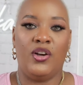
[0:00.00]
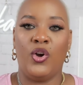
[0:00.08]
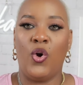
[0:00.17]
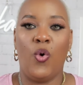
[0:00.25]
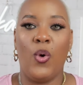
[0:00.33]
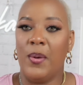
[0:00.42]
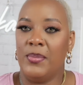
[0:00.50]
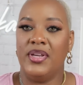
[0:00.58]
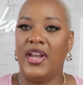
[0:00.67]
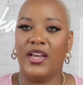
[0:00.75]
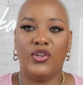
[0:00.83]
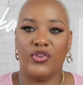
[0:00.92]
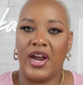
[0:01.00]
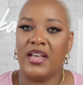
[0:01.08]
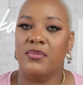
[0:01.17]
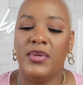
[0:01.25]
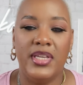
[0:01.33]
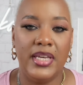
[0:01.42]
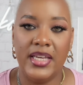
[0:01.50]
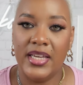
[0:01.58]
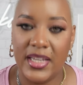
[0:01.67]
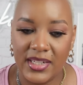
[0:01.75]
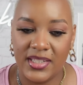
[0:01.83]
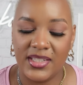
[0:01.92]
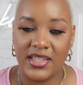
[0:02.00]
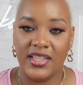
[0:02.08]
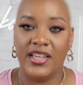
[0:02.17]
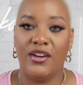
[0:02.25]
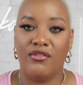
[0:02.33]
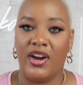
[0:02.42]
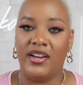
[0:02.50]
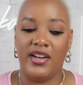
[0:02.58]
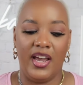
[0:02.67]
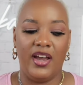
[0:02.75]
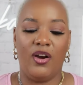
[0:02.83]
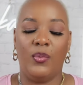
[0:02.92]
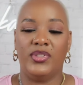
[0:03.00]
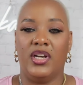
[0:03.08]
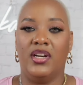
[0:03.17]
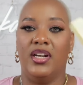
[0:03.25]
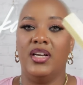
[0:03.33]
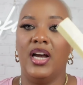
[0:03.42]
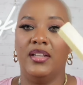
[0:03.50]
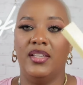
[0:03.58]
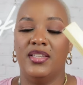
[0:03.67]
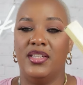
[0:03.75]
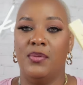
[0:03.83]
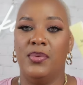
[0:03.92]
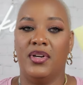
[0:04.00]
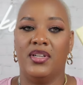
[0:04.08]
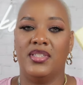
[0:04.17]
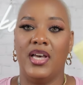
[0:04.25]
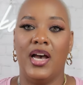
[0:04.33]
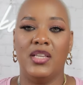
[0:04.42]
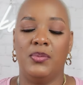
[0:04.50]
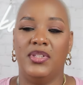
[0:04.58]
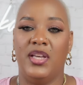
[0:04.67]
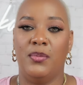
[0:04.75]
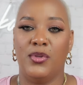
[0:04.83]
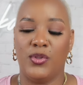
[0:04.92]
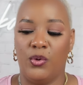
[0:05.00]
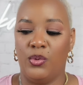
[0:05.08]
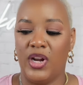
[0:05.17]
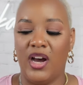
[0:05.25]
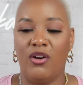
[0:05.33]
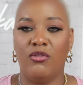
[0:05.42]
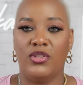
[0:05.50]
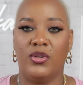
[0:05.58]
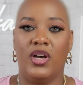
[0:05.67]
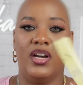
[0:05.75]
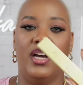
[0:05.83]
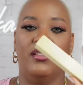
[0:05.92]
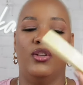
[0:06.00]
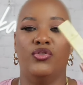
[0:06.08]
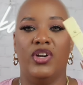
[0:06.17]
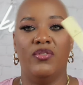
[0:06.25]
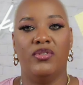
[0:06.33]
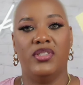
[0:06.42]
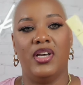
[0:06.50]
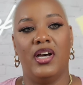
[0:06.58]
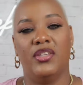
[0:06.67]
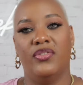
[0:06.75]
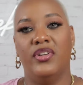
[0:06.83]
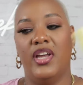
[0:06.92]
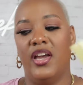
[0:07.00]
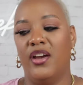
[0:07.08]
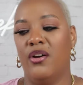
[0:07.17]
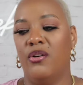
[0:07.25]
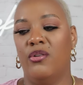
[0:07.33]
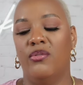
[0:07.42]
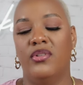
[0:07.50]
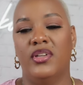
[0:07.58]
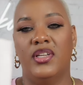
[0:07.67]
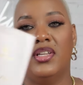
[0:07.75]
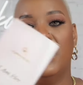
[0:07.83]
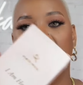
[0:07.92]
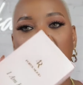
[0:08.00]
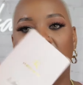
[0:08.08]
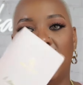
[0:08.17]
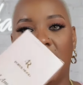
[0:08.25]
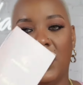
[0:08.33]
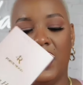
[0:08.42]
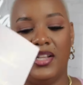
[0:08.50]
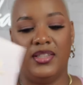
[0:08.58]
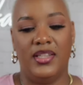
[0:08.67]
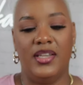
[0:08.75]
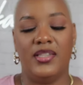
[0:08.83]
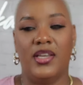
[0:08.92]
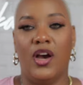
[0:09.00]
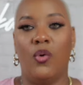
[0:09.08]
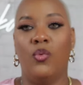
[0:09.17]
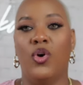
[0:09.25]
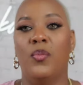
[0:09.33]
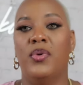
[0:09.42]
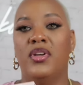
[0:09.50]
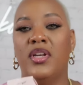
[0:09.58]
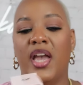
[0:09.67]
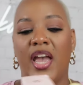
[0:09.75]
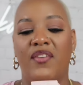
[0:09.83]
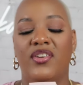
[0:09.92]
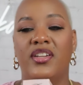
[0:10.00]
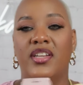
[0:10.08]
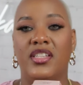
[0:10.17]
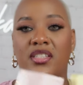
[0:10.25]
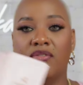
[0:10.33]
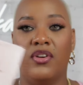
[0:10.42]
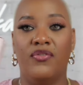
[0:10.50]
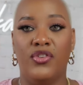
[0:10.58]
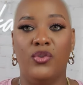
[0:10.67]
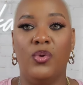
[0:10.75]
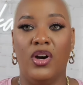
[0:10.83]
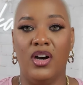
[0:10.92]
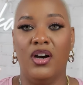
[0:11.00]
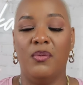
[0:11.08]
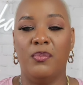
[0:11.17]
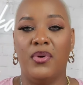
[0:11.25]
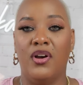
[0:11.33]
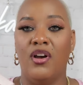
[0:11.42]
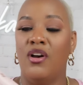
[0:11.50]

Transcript: caught me, that grabbed me in to get right now. I wish I could have got this in a bigger size, but they were sold out, so I got the travel size for now. And I got this. I will be having this review up